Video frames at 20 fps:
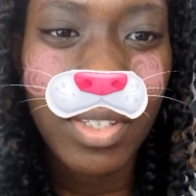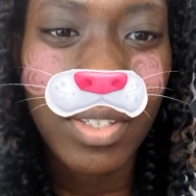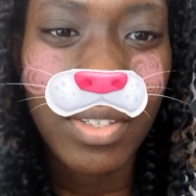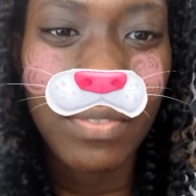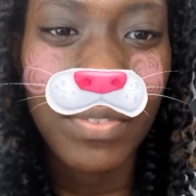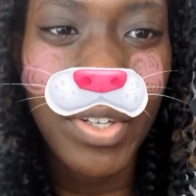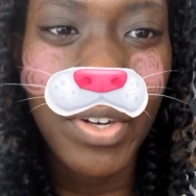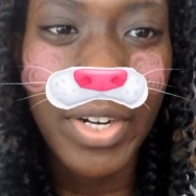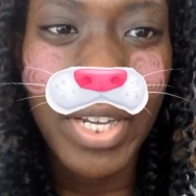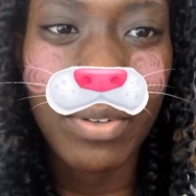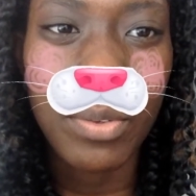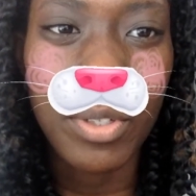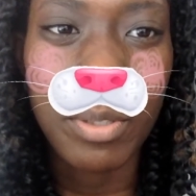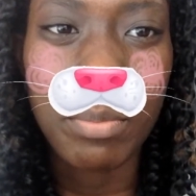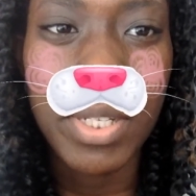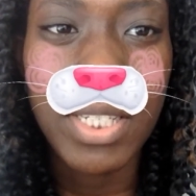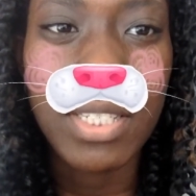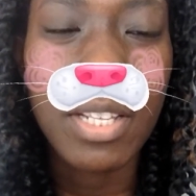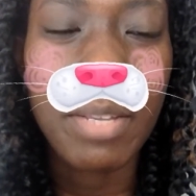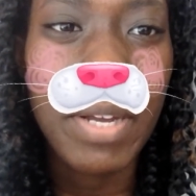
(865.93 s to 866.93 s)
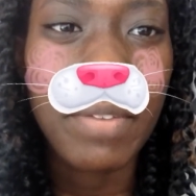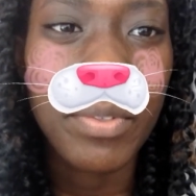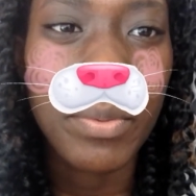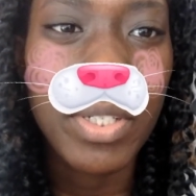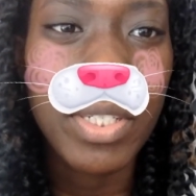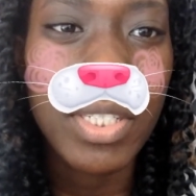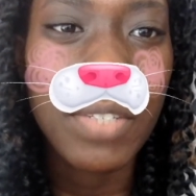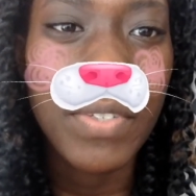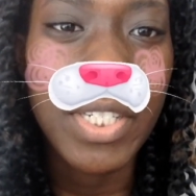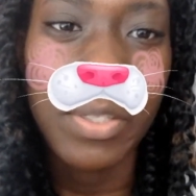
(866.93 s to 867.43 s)
figure it out with the things and
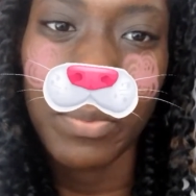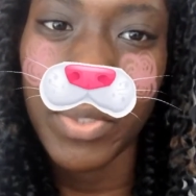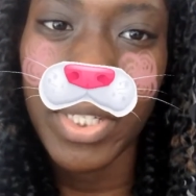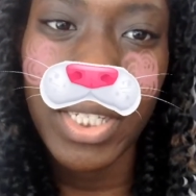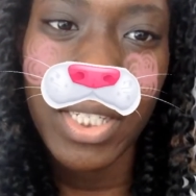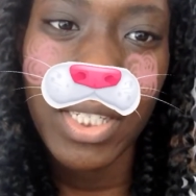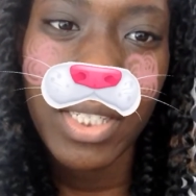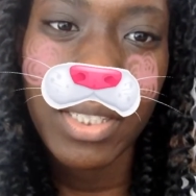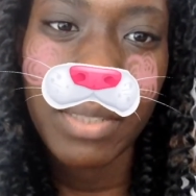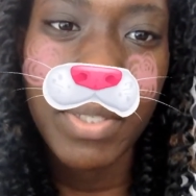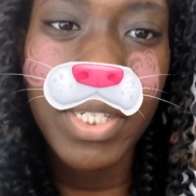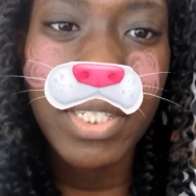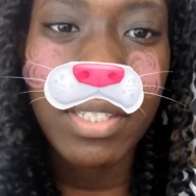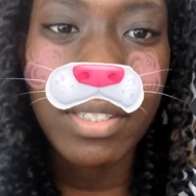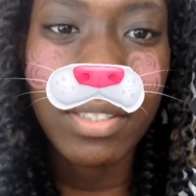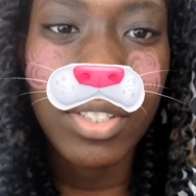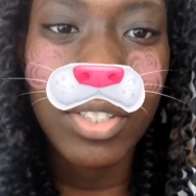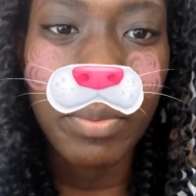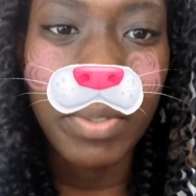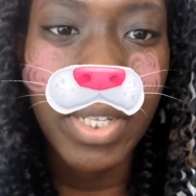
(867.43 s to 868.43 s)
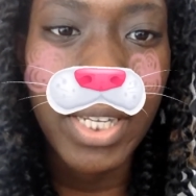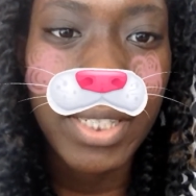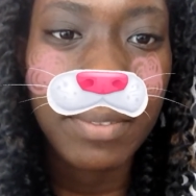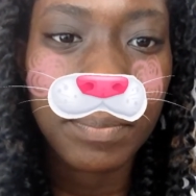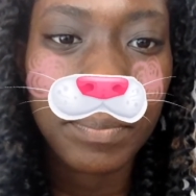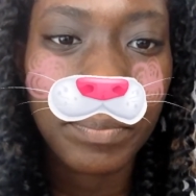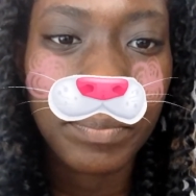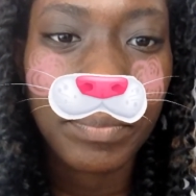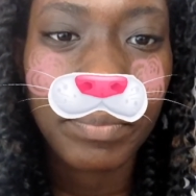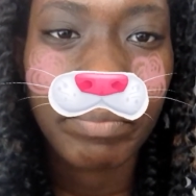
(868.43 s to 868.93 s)
afterwards if it didn't work. But it did, so I'm glad.
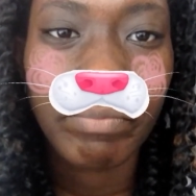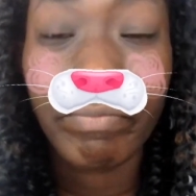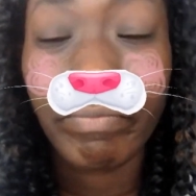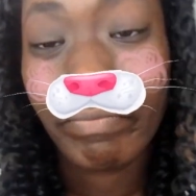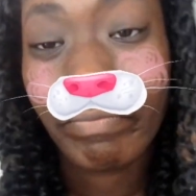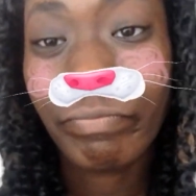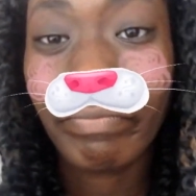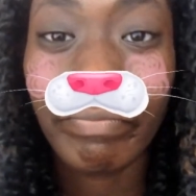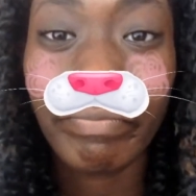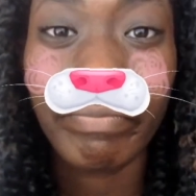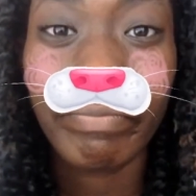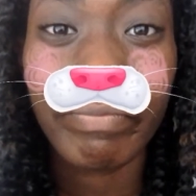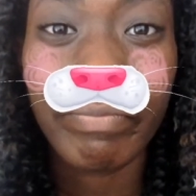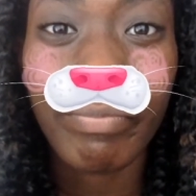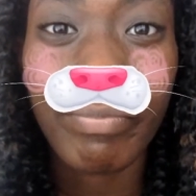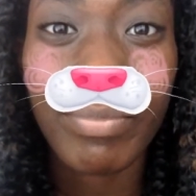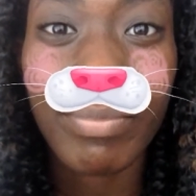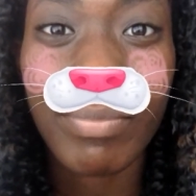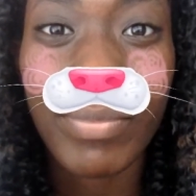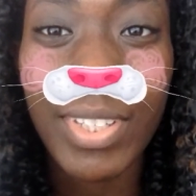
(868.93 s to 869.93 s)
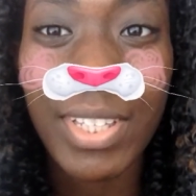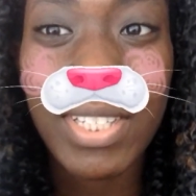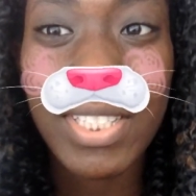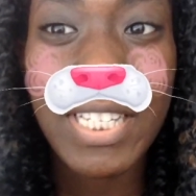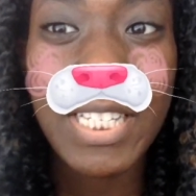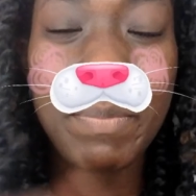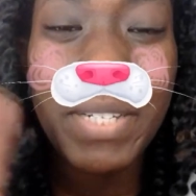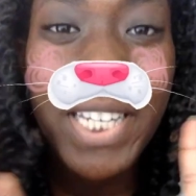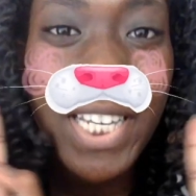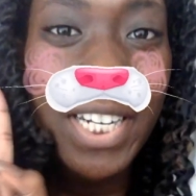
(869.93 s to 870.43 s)
This
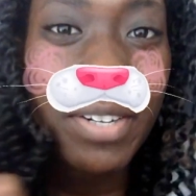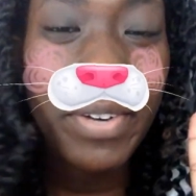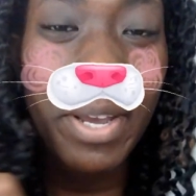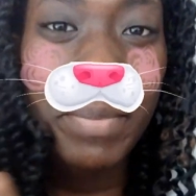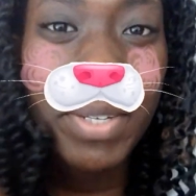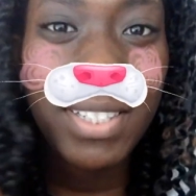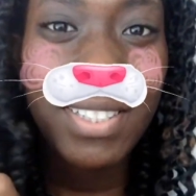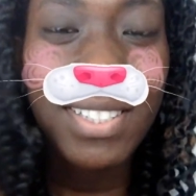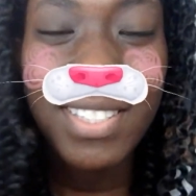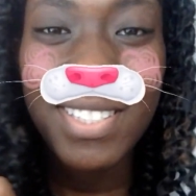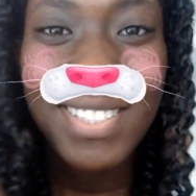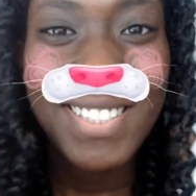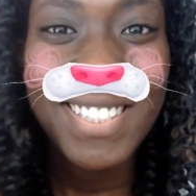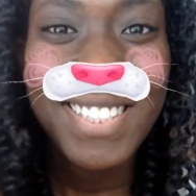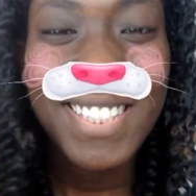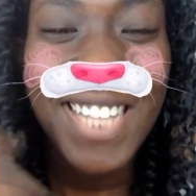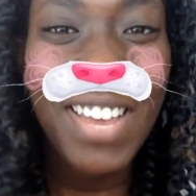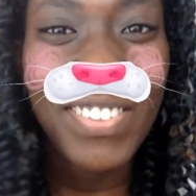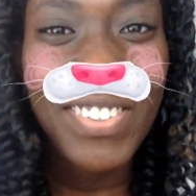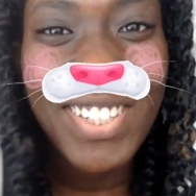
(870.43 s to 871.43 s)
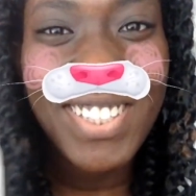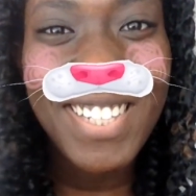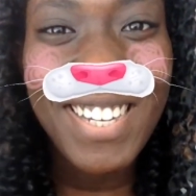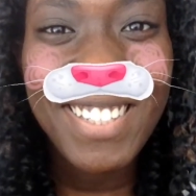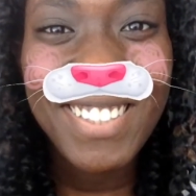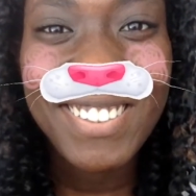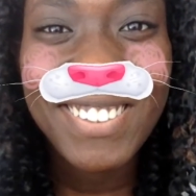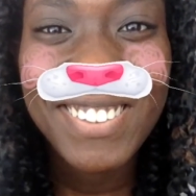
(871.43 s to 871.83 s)
has been Kitty Rabbit. Have a great day.